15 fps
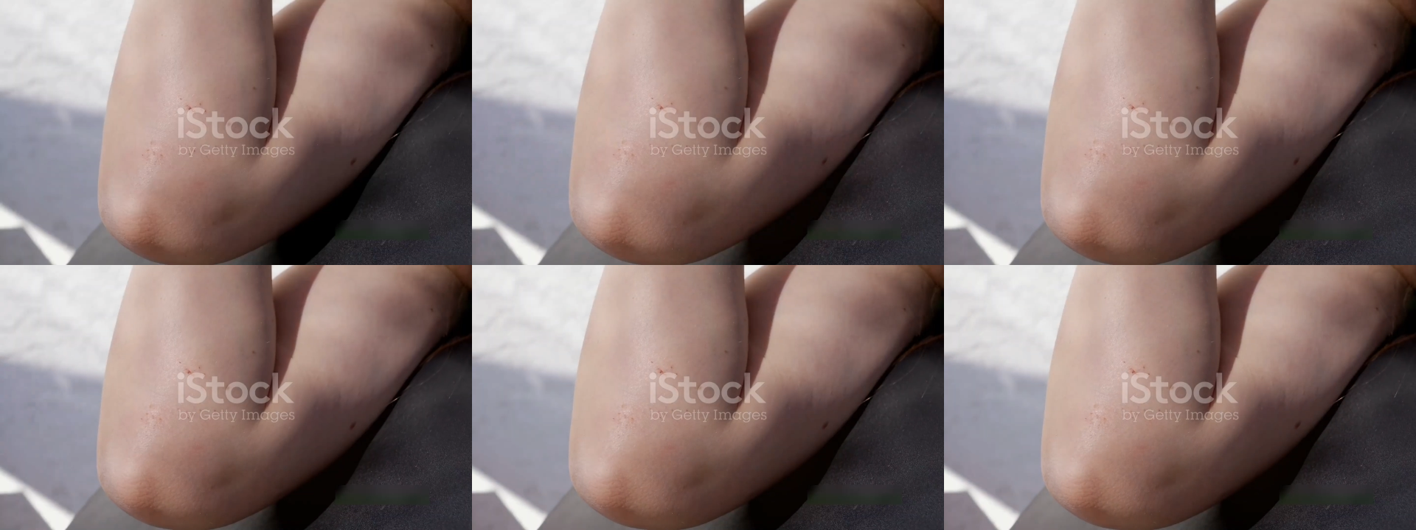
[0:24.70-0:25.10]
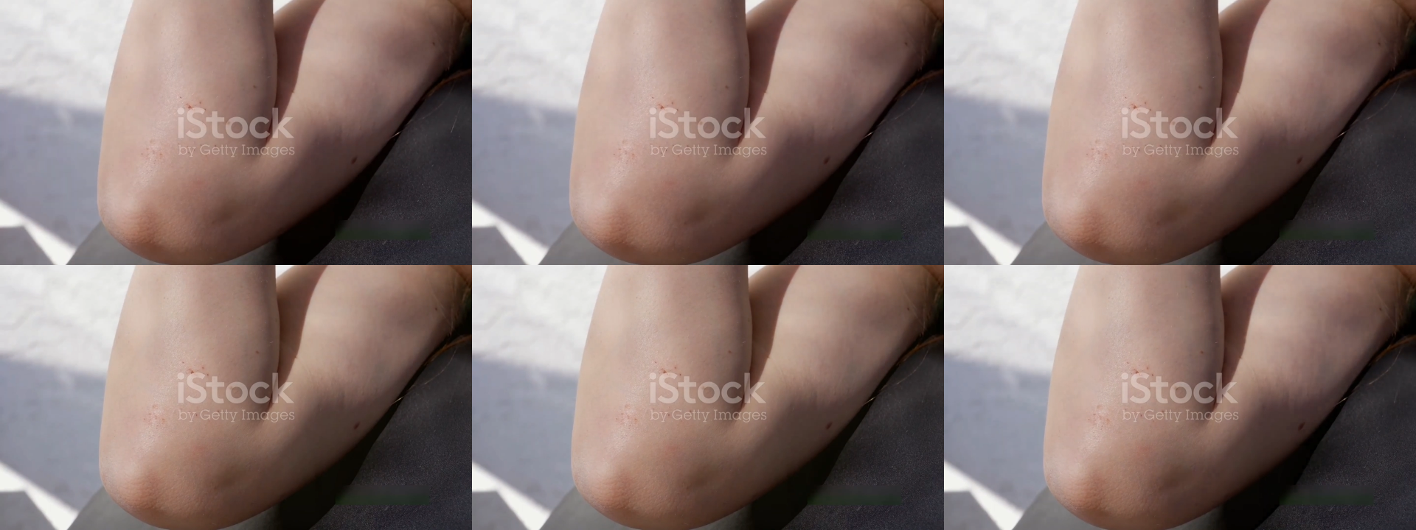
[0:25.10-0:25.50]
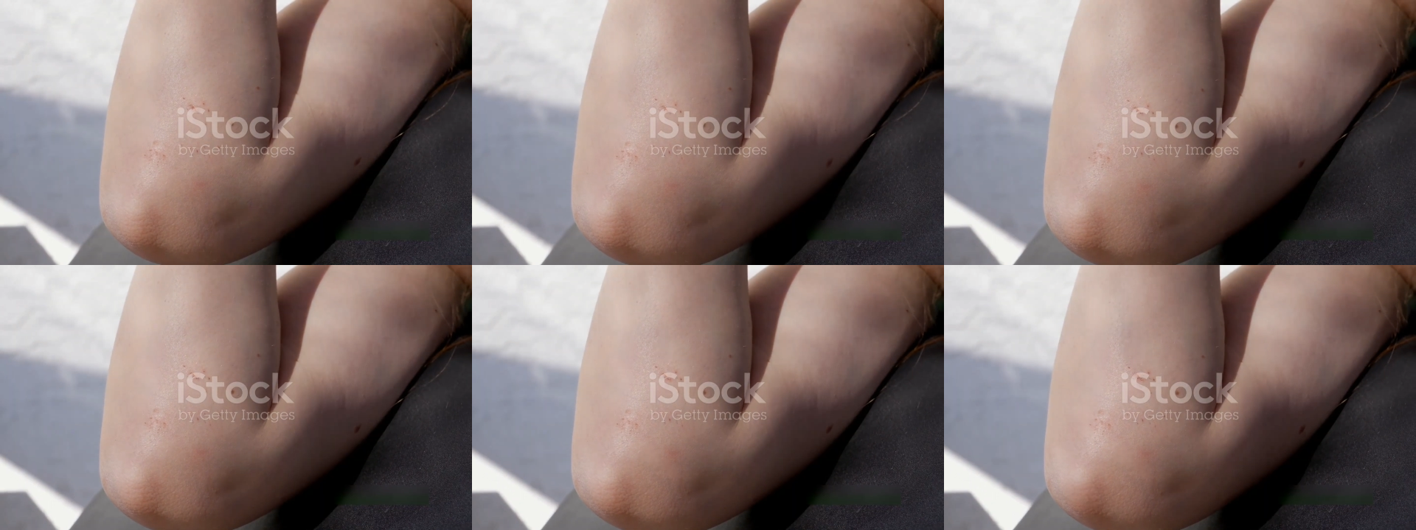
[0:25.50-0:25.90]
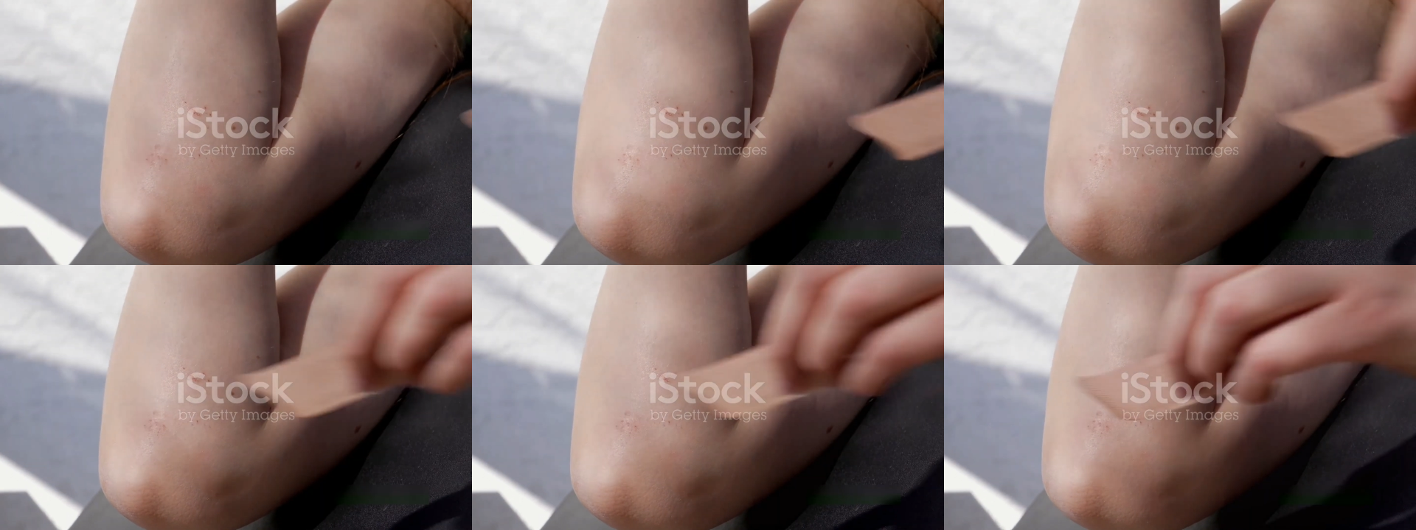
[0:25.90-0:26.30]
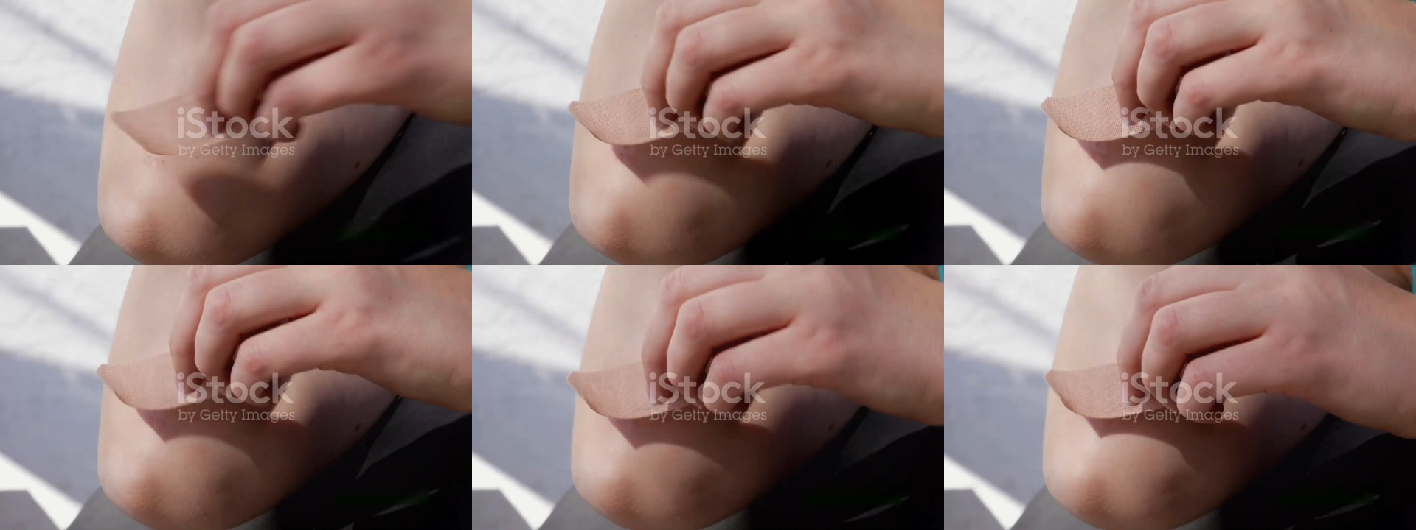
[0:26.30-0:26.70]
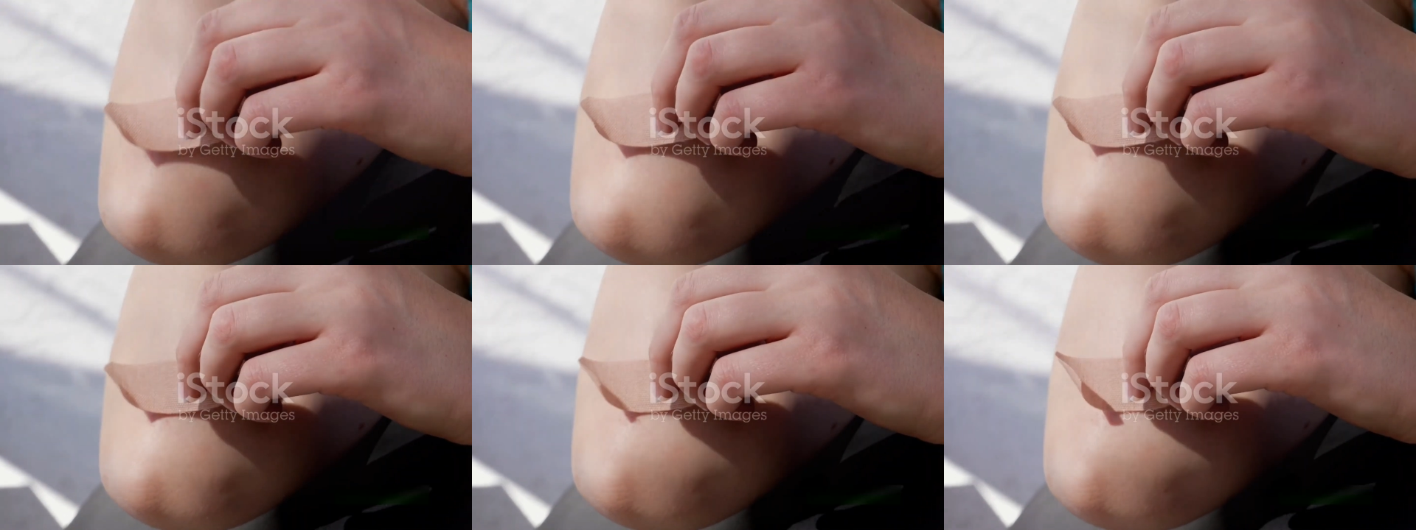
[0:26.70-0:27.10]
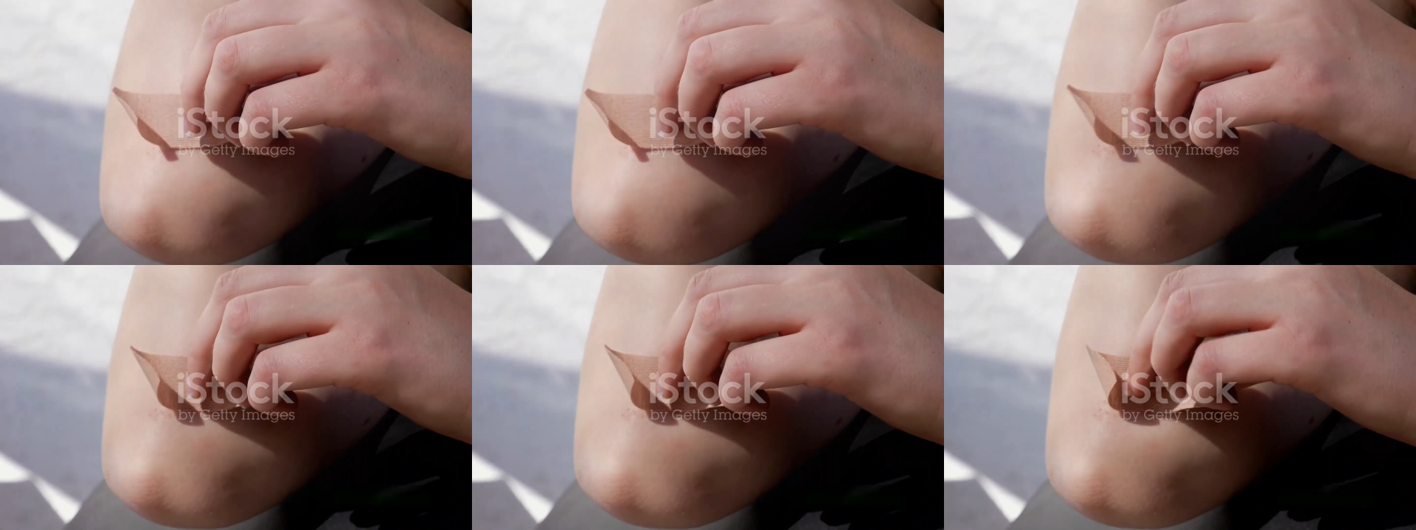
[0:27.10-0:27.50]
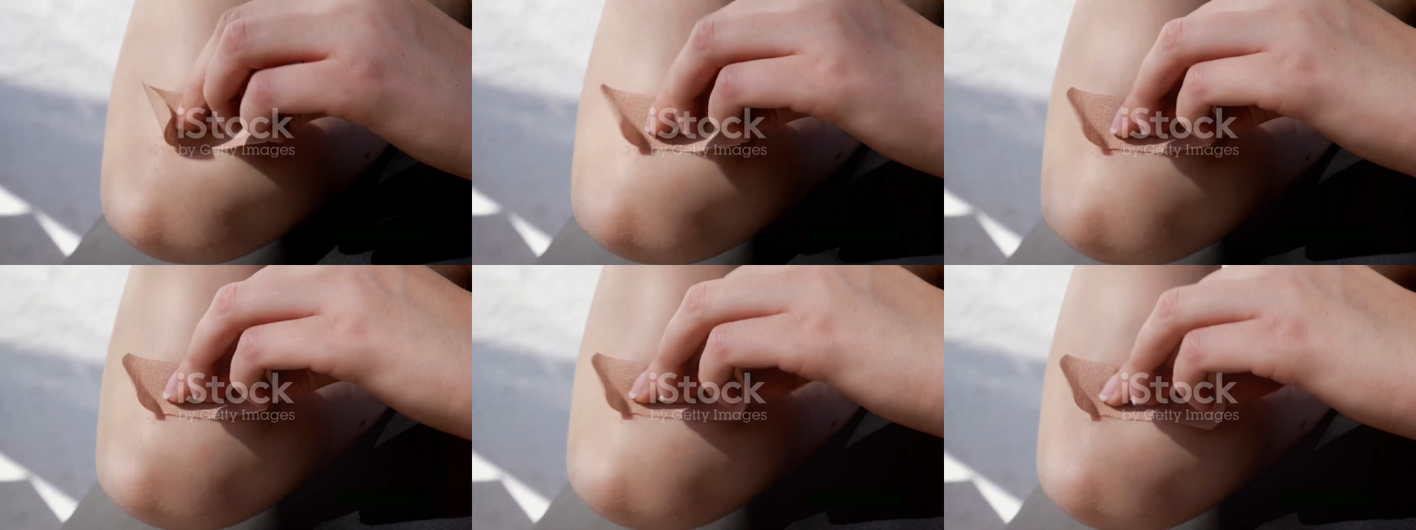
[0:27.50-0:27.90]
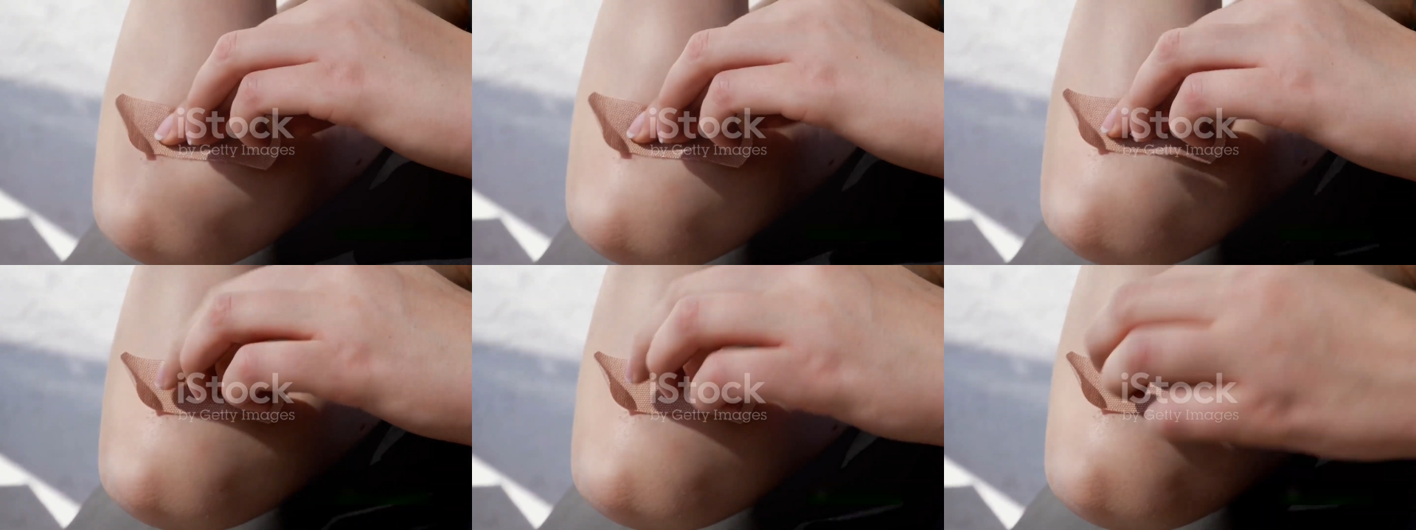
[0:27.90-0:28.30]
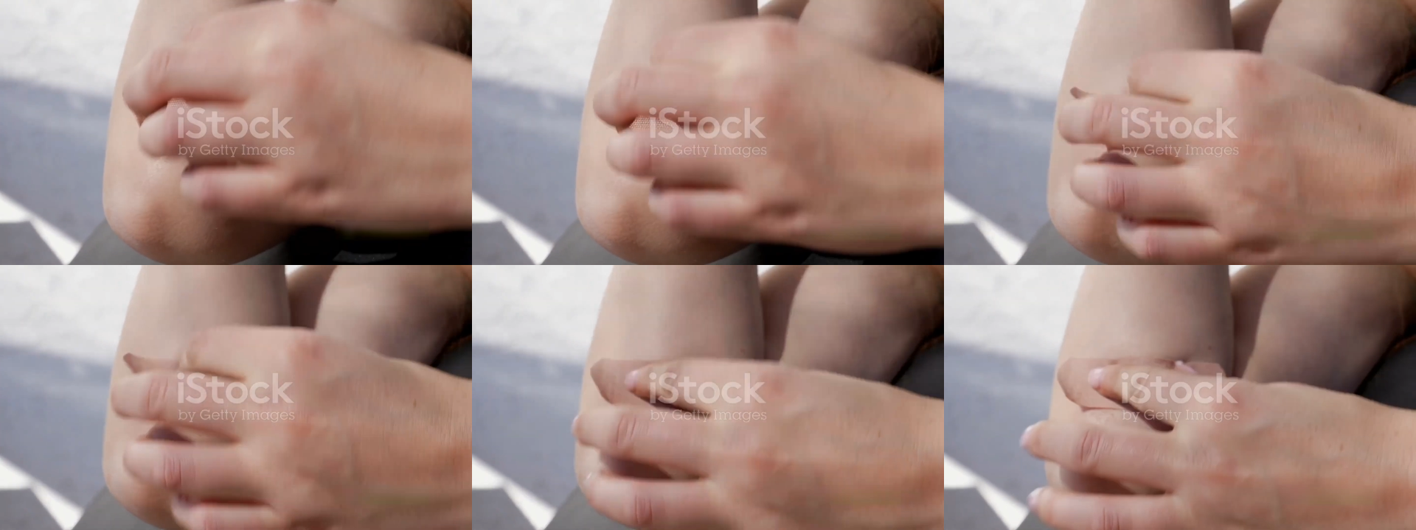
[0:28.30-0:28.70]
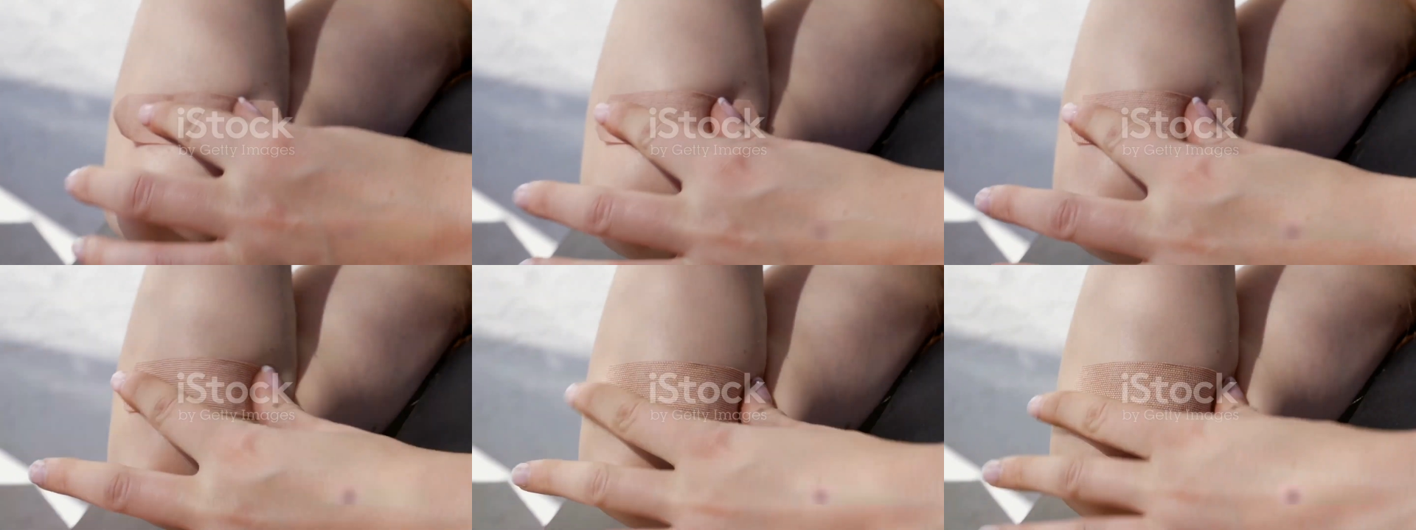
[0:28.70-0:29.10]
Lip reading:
(no speaker visible)